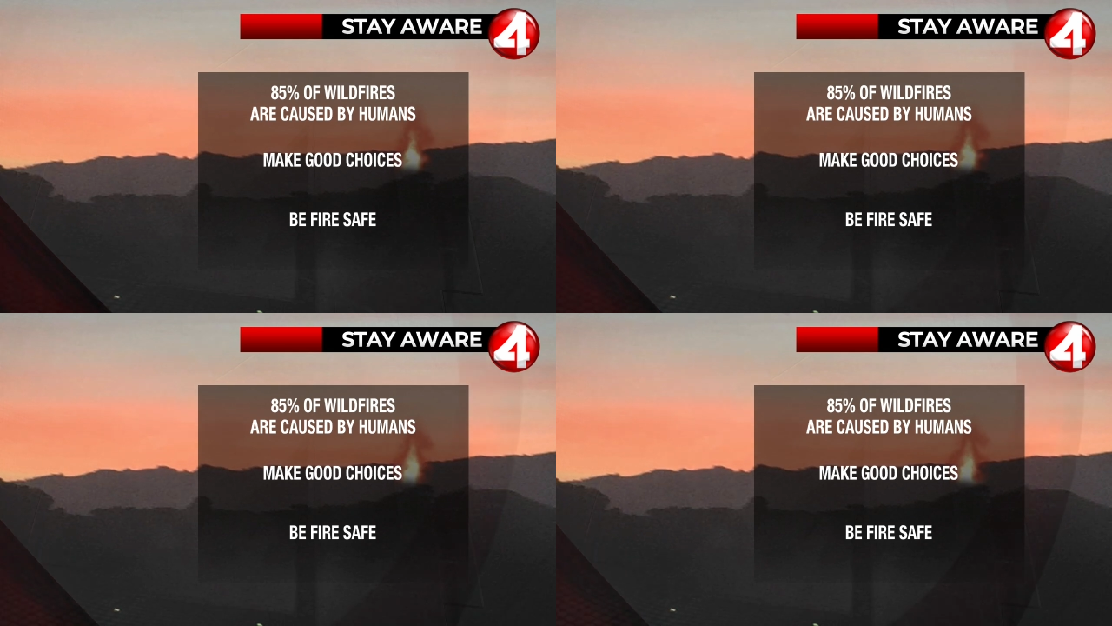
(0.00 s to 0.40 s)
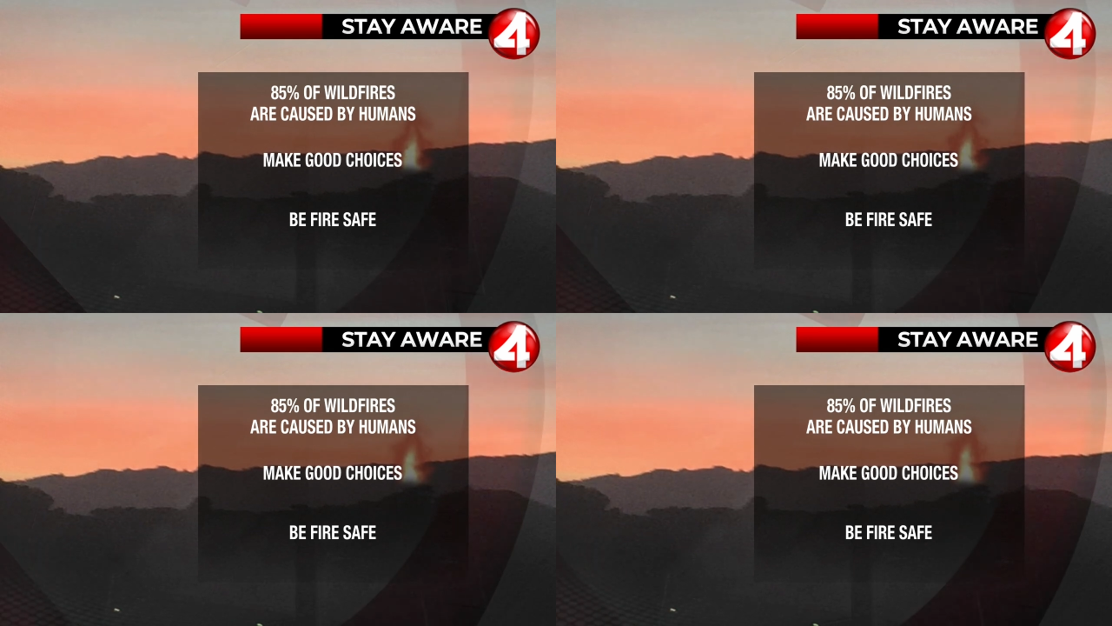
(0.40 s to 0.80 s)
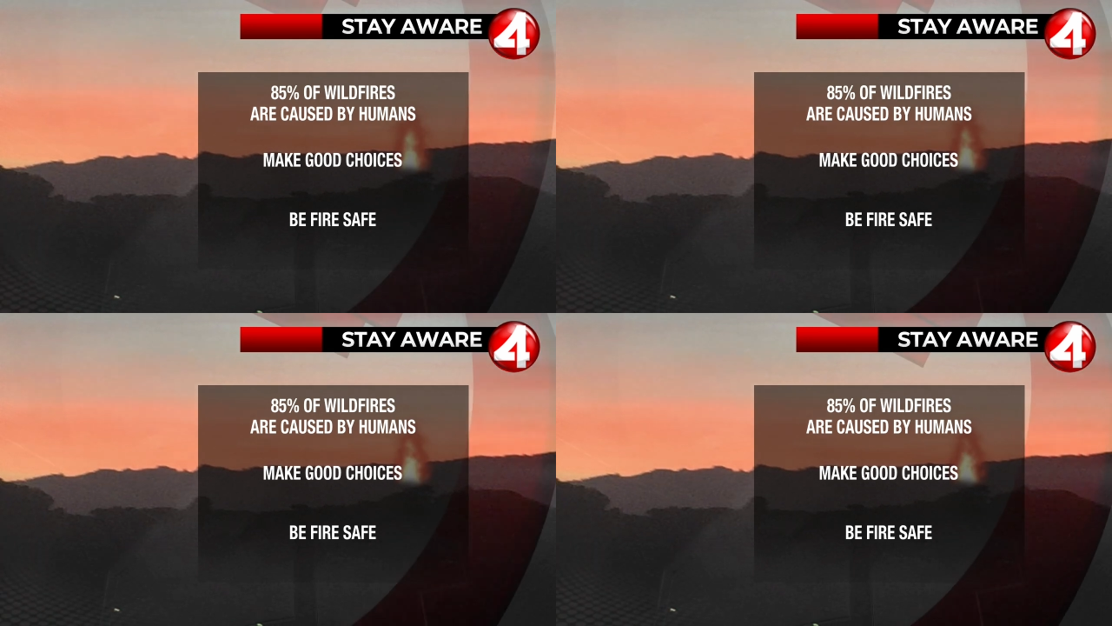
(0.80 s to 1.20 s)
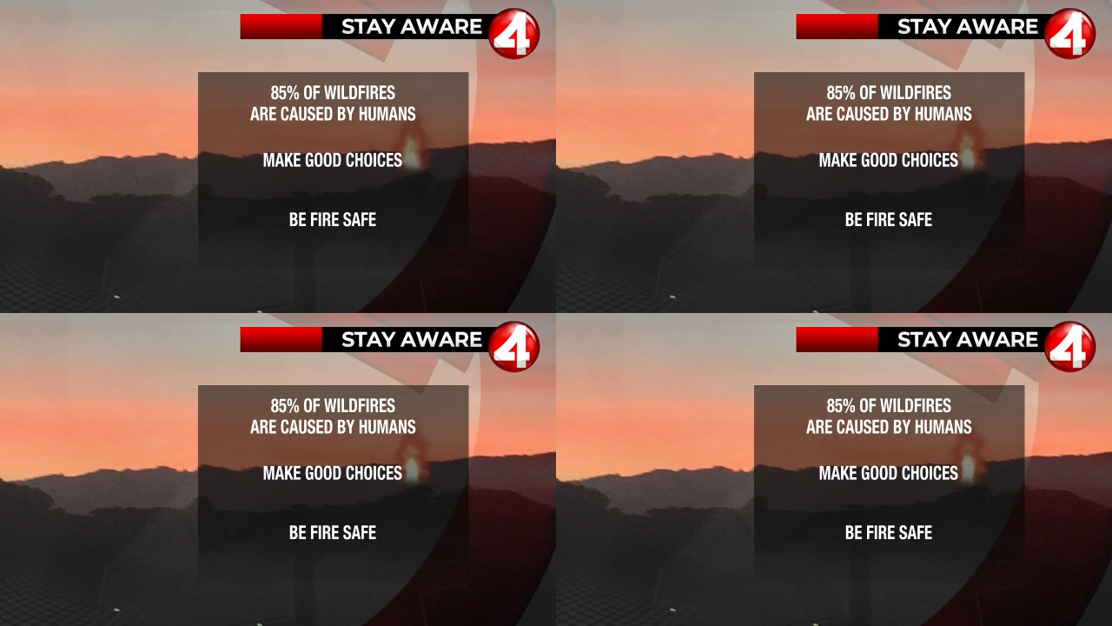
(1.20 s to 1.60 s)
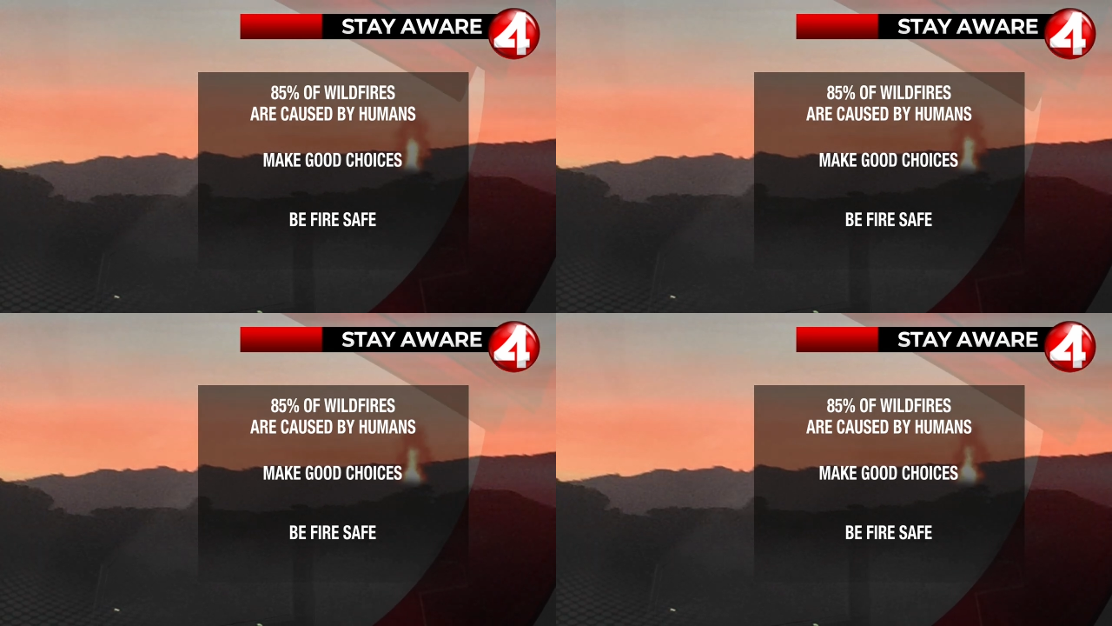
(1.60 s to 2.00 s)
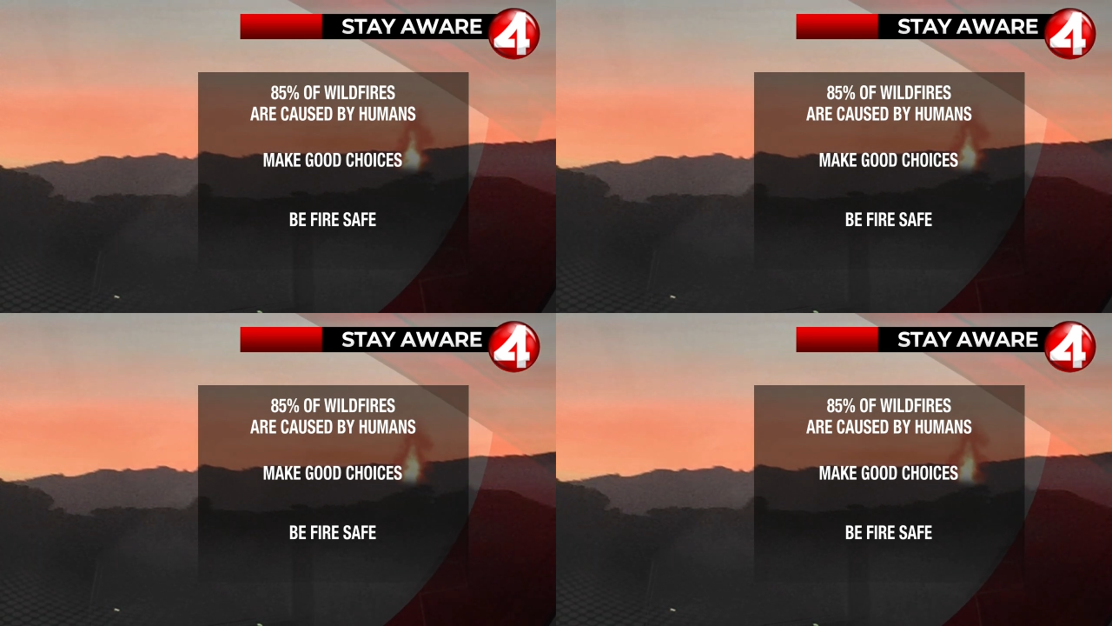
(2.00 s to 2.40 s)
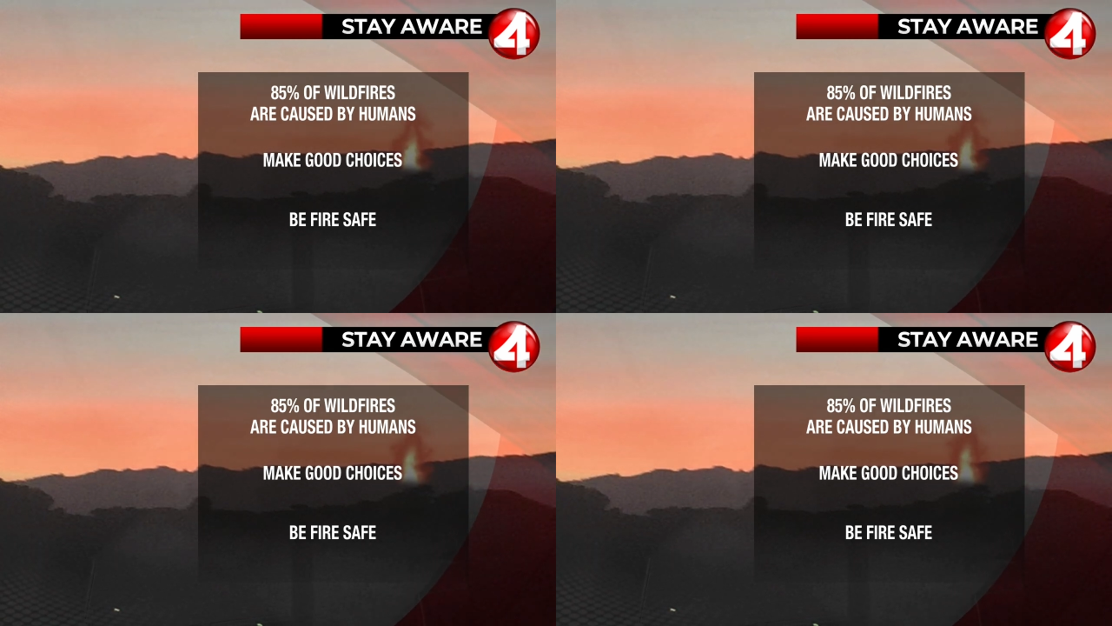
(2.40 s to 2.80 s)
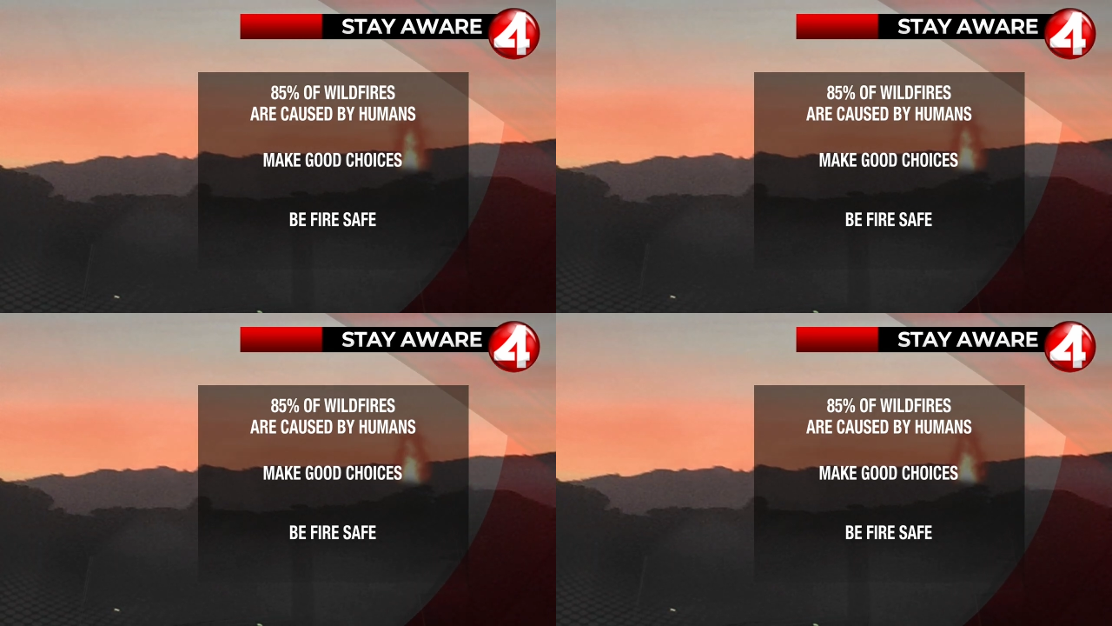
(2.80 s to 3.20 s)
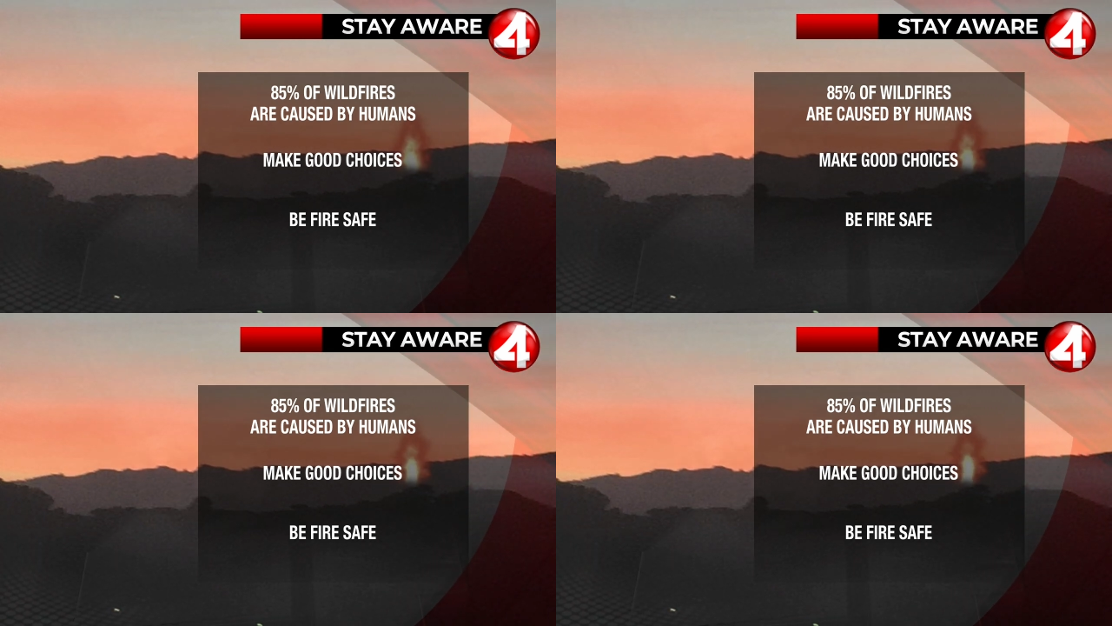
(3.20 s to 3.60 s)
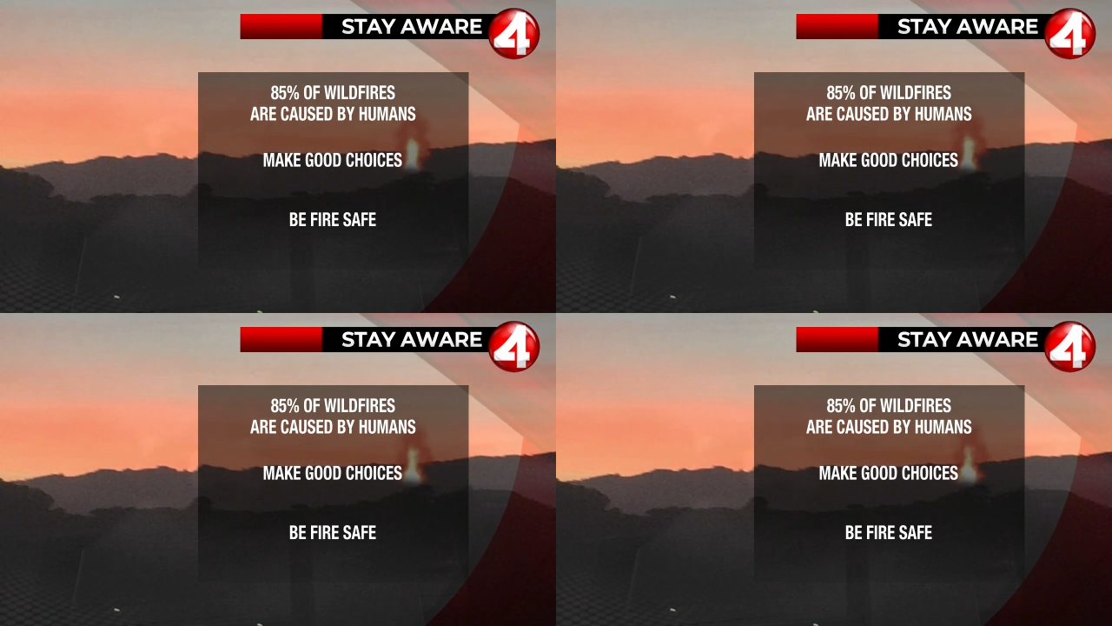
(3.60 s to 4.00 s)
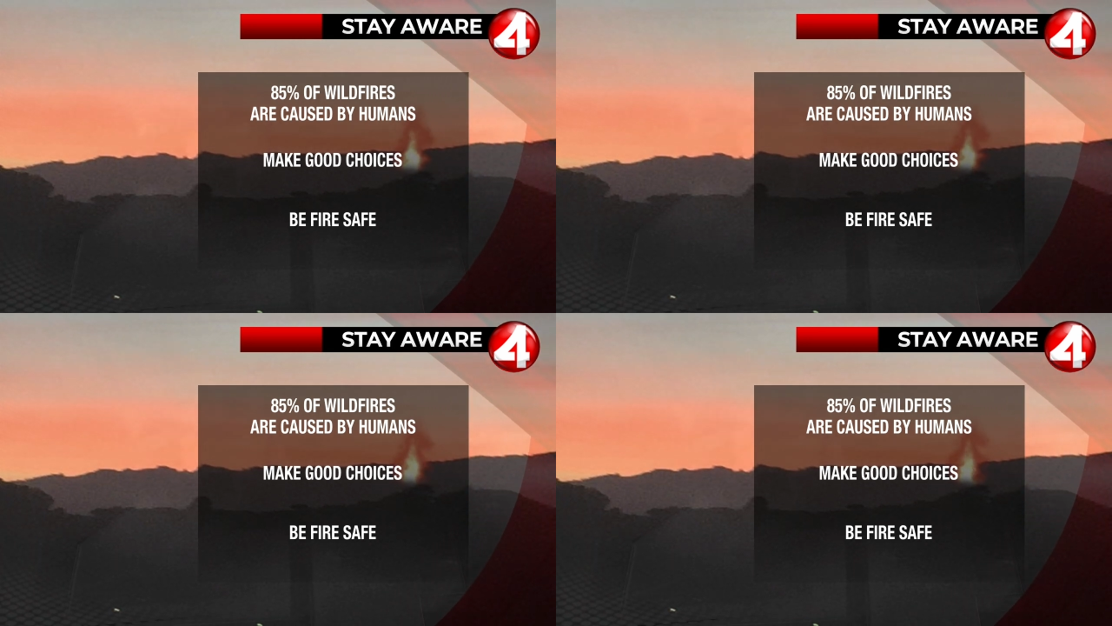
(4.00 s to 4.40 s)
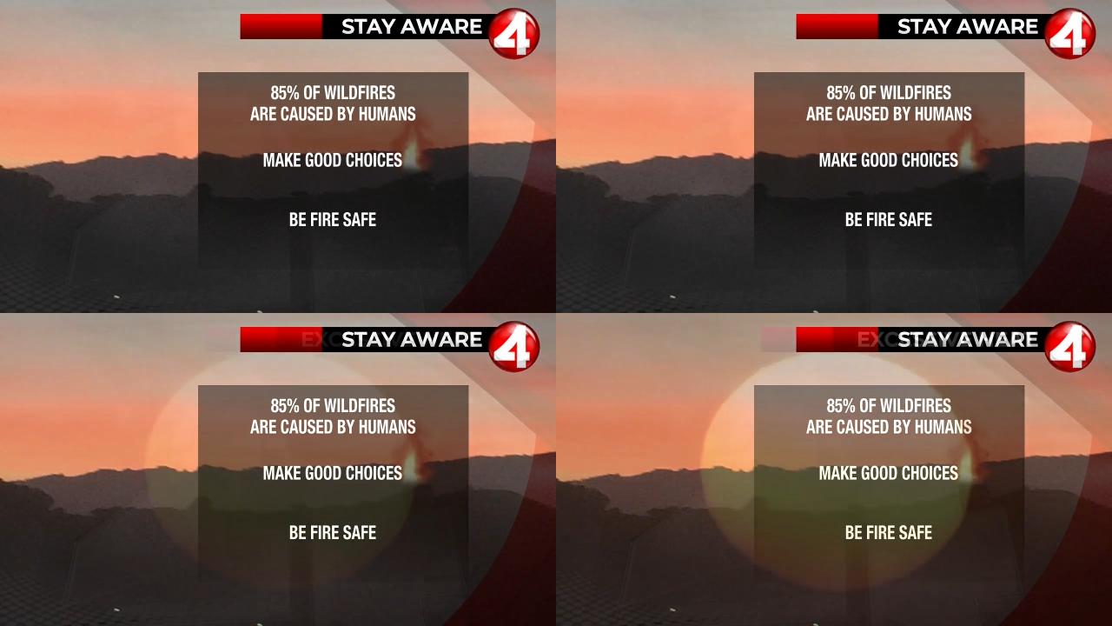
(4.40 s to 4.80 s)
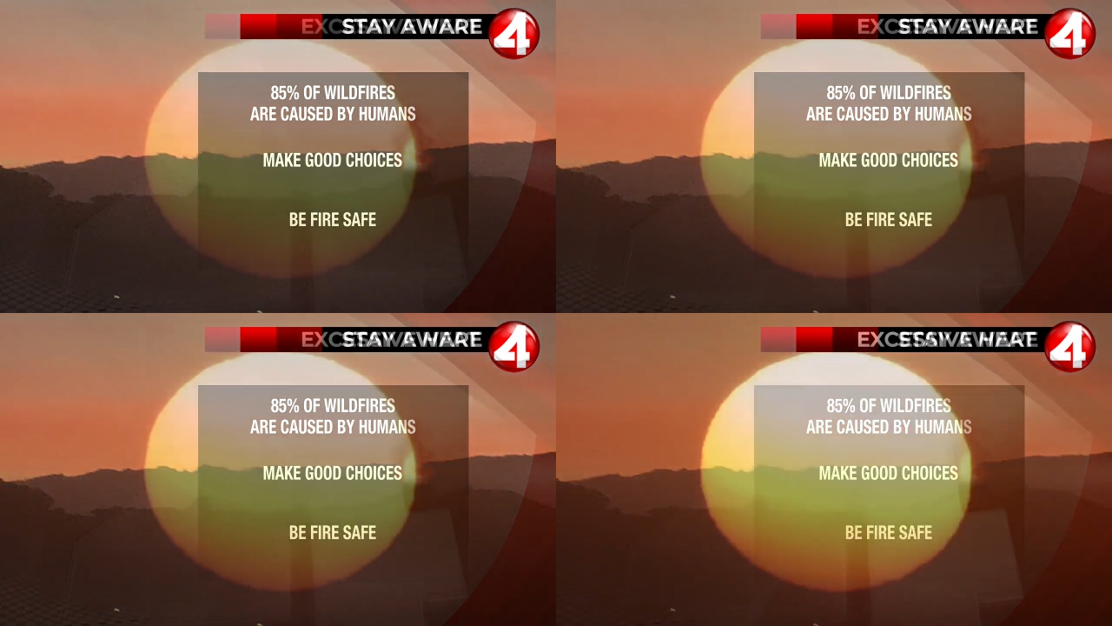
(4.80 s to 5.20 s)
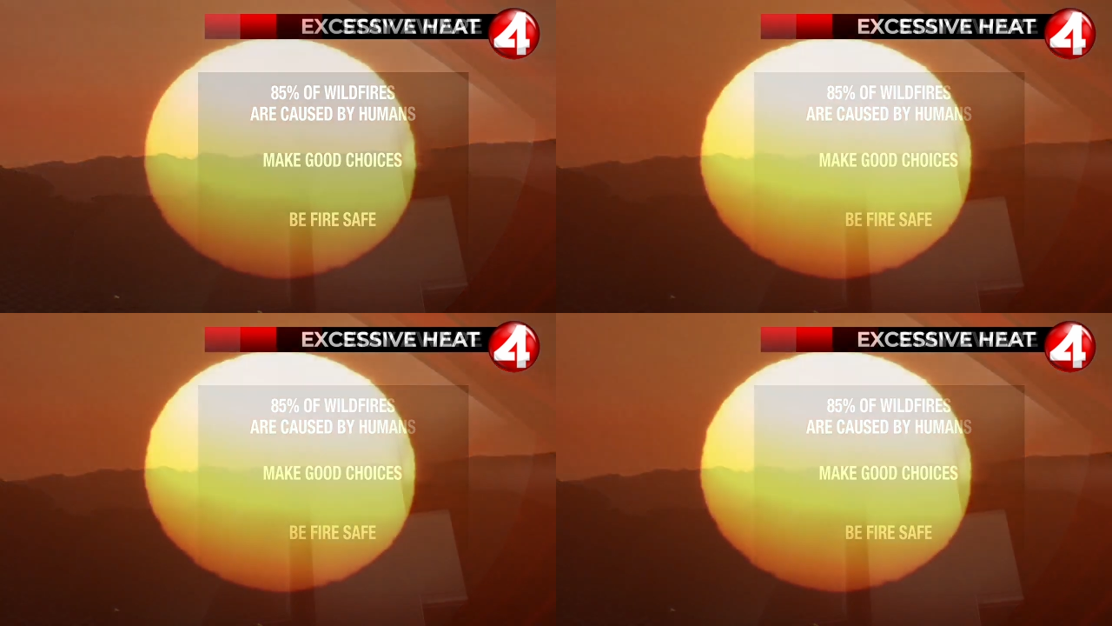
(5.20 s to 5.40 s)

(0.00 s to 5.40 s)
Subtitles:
[unreadable: no face in view]